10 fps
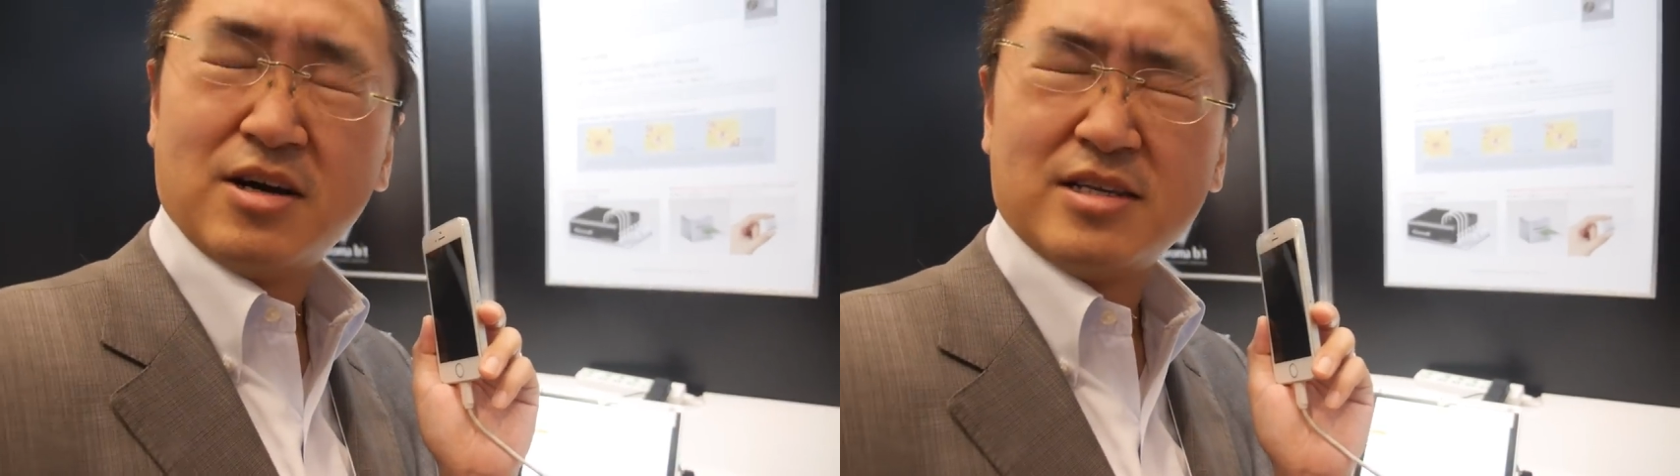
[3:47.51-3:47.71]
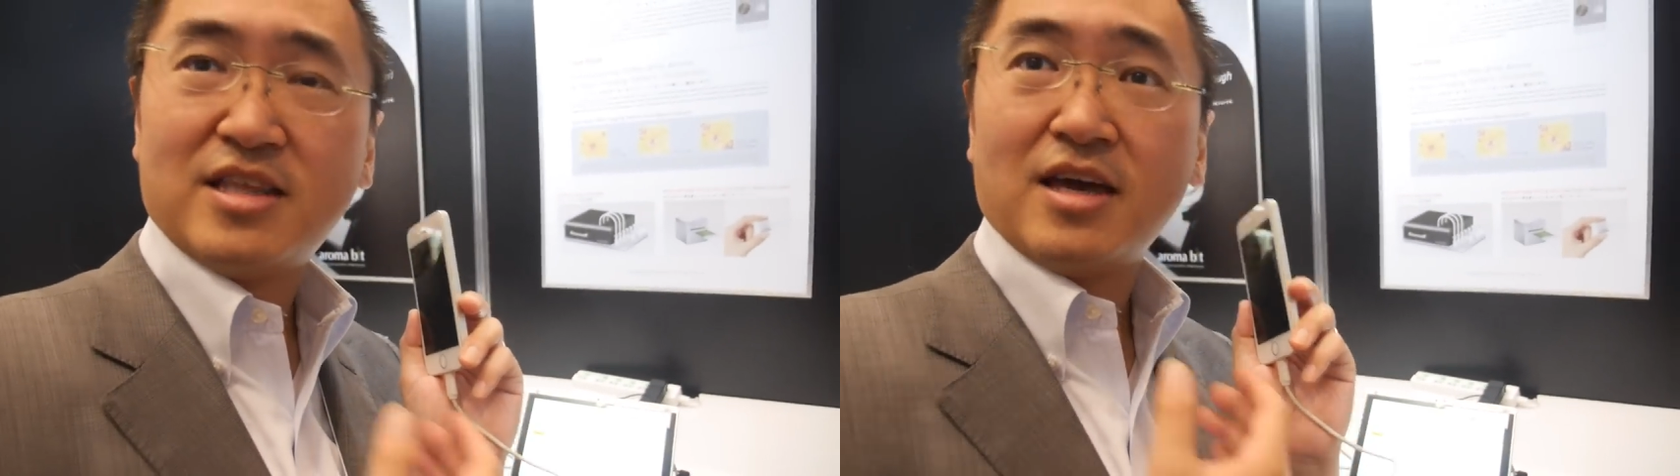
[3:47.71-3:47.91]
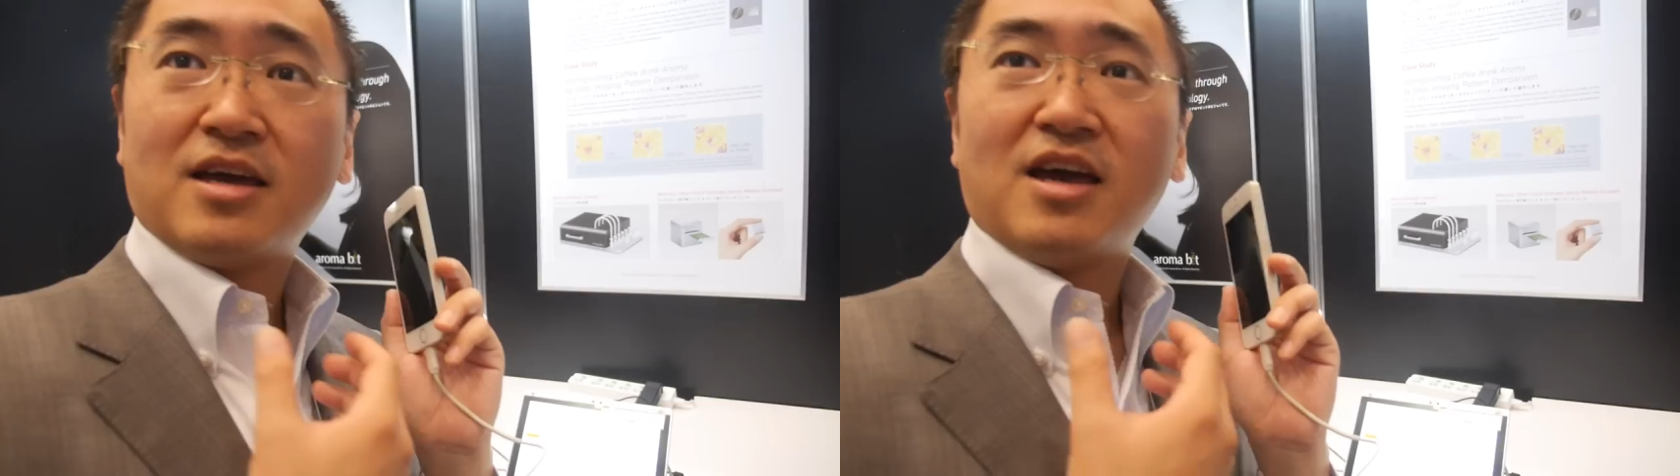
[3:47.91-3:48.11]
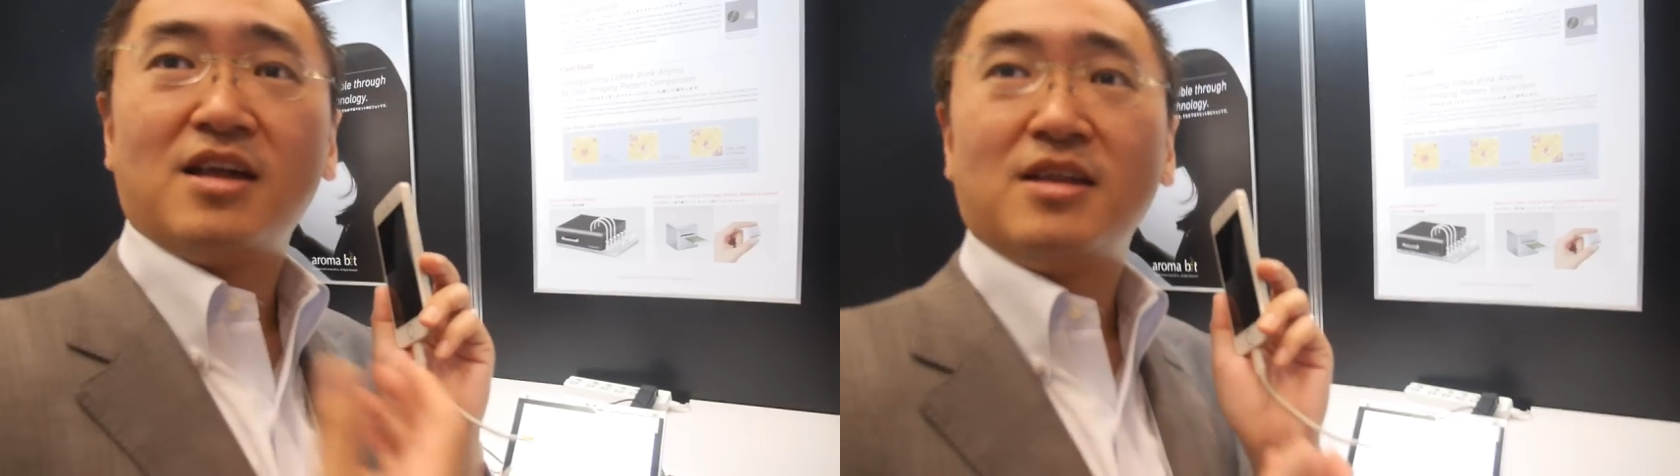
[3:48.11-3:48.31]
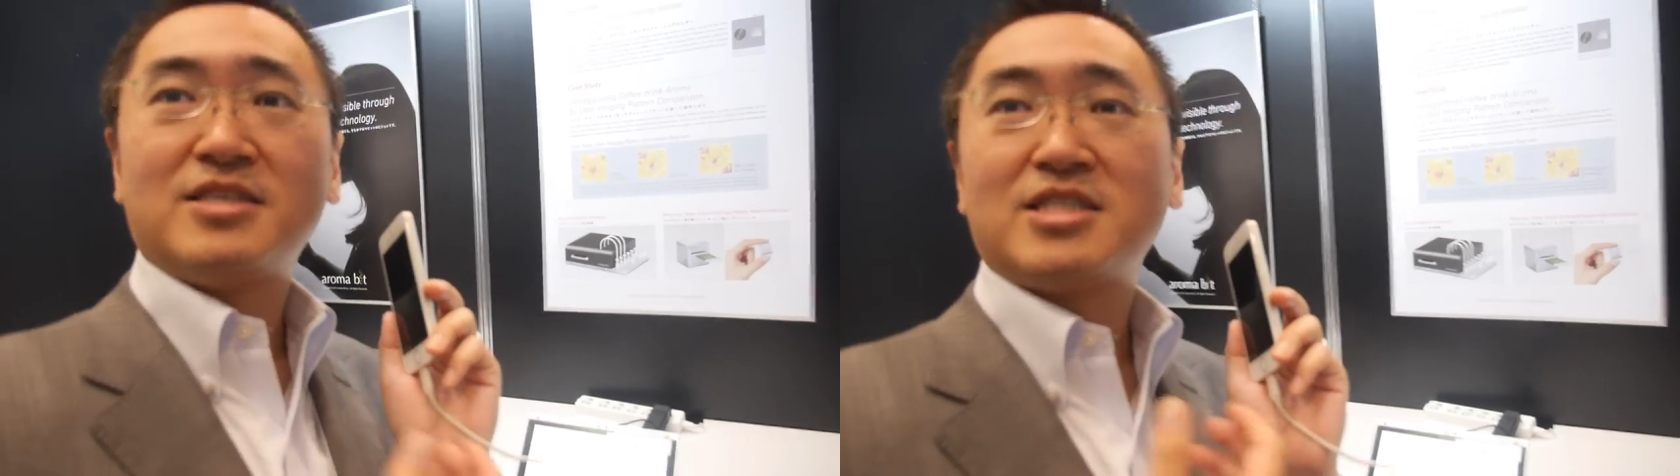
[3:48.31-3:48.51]
and take
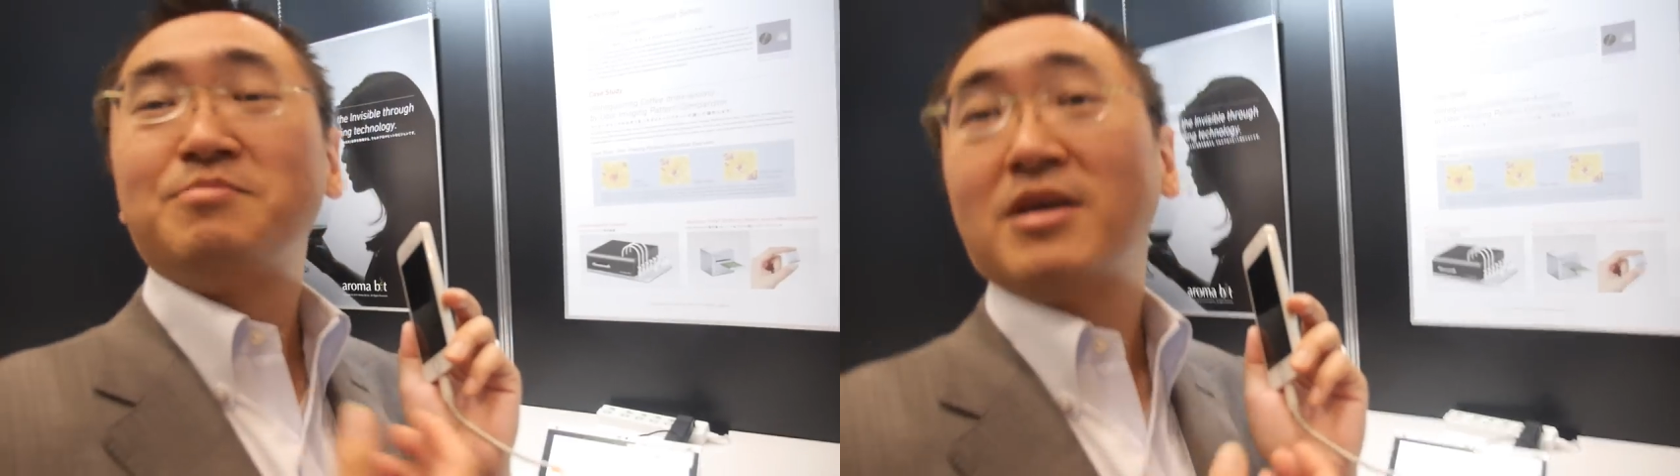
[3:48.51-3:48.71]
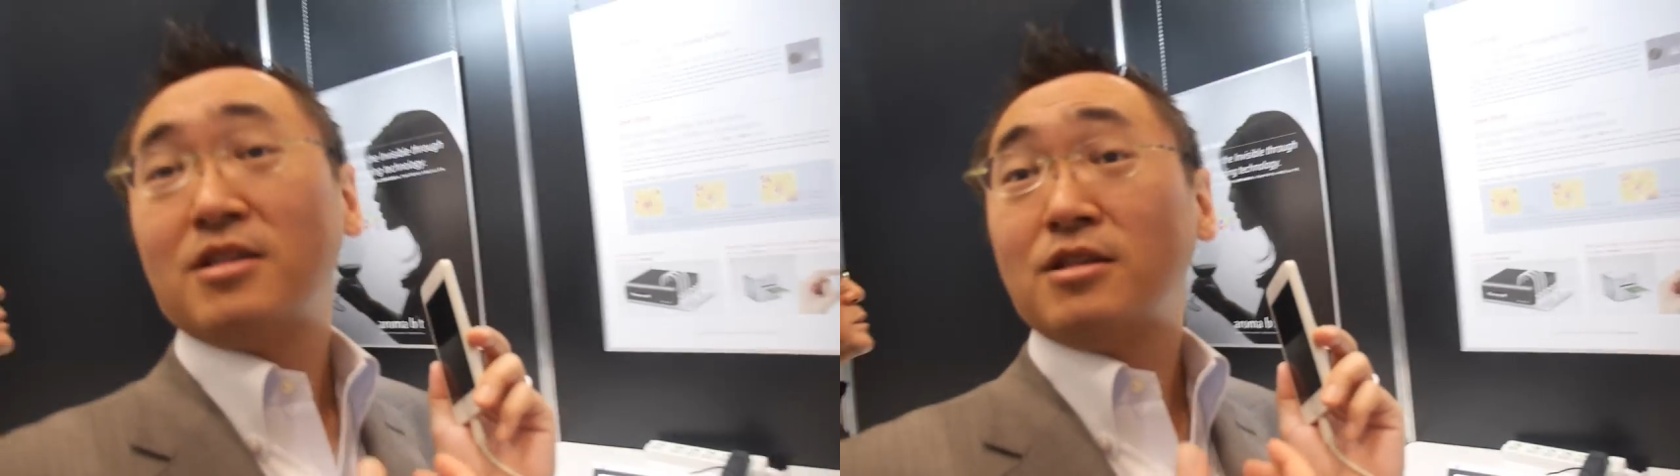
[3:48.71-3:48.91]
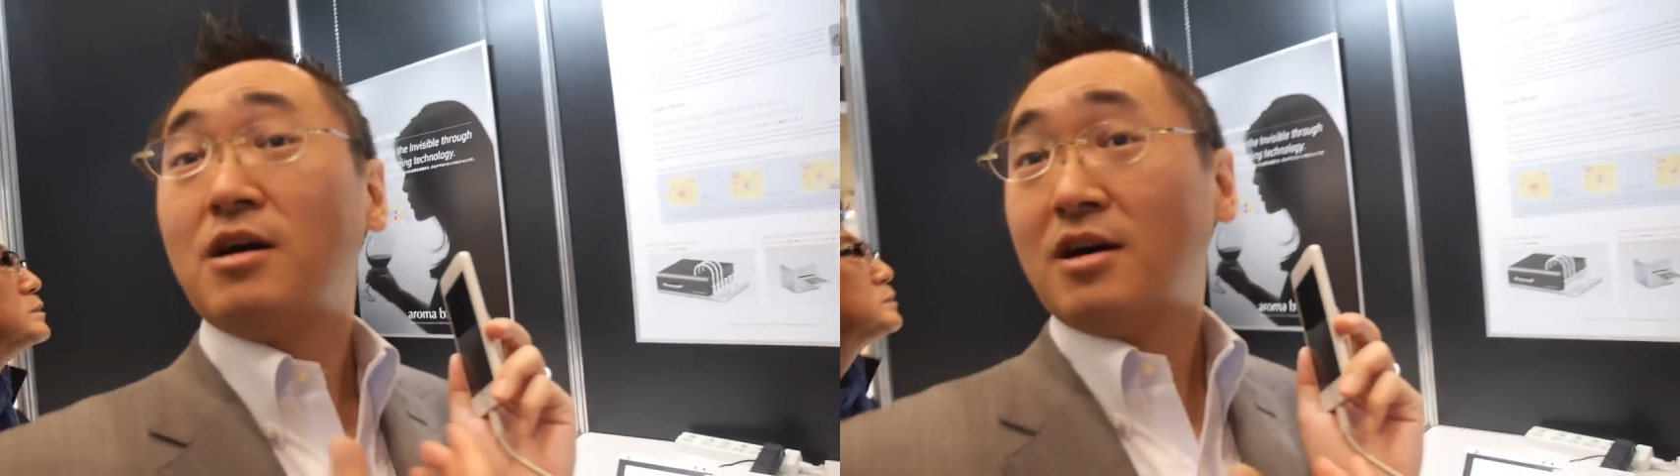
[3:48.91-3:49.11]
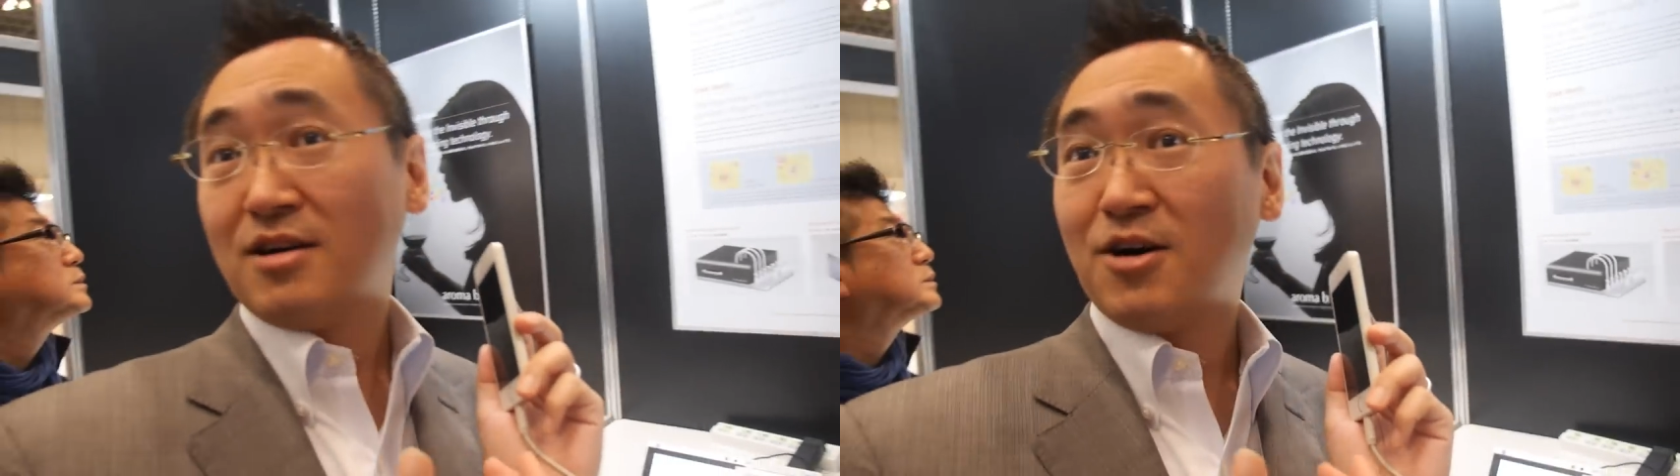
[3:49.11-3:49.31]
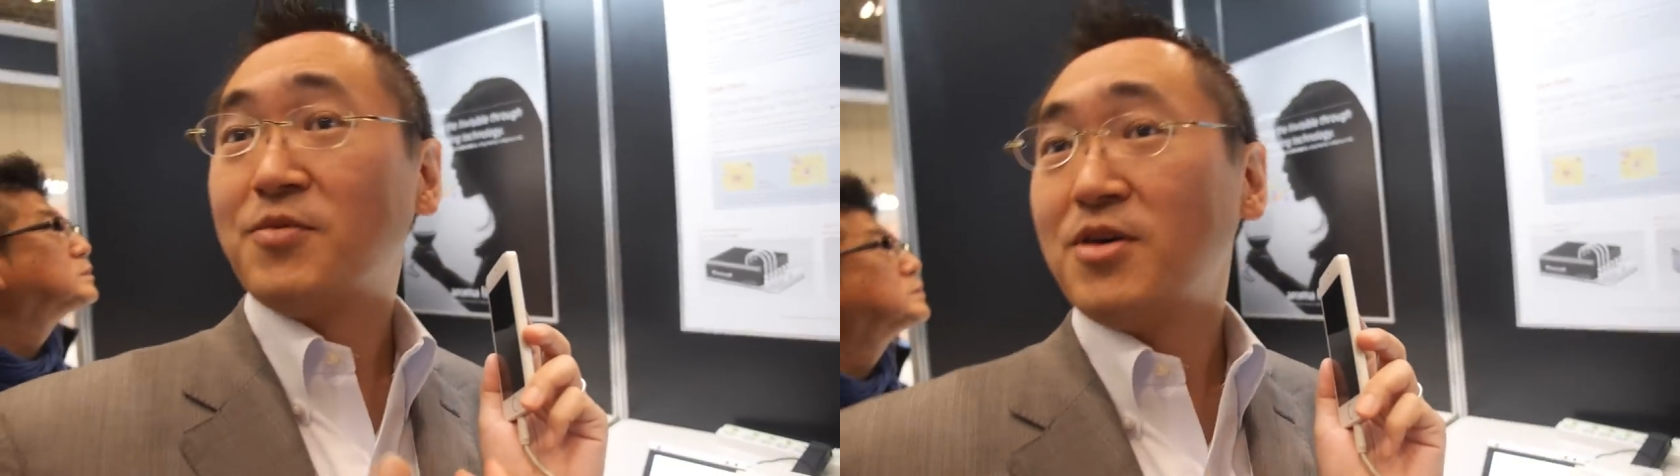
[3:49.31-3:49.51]
any smell
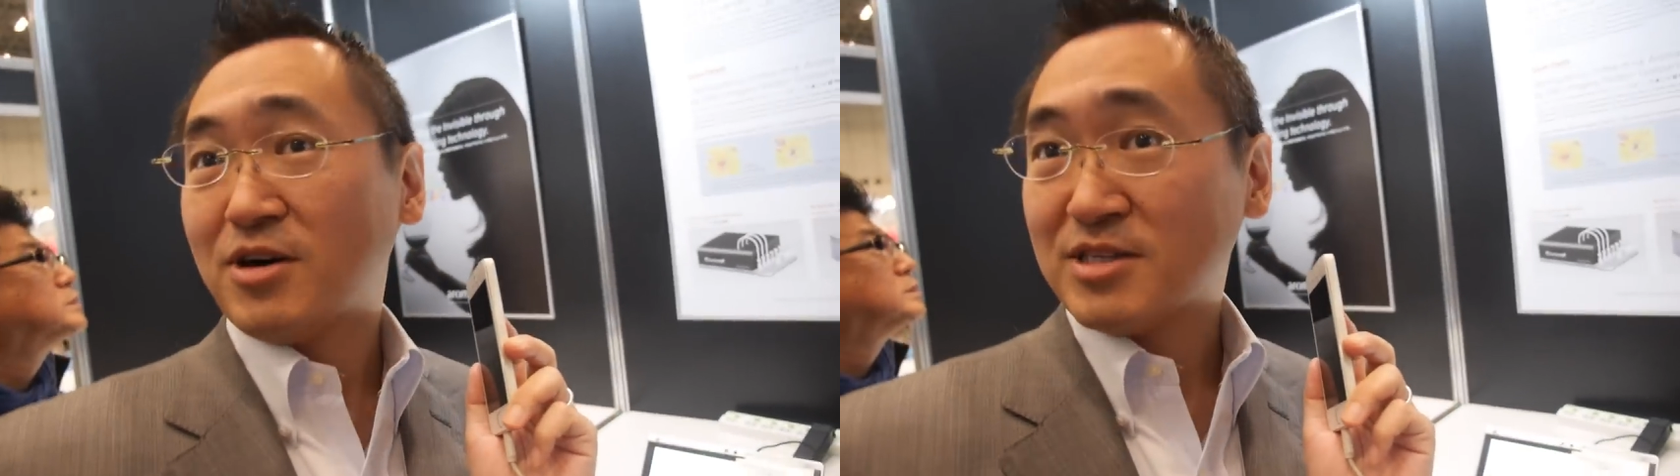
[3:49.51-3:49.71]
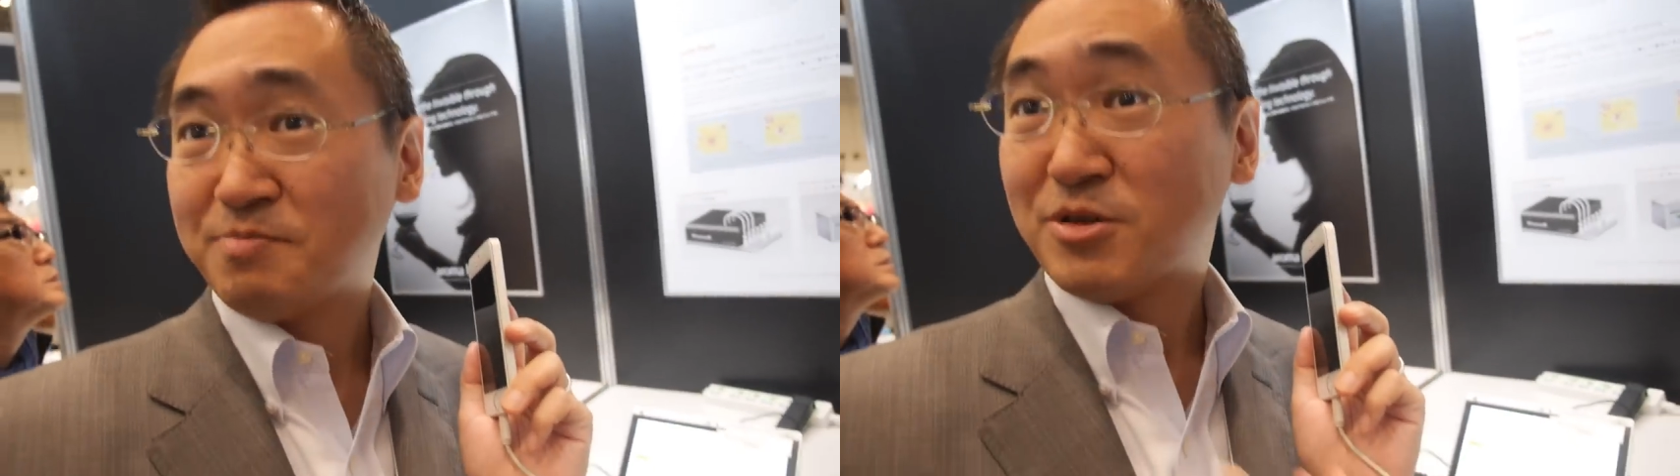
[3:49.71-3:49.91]
log of yours,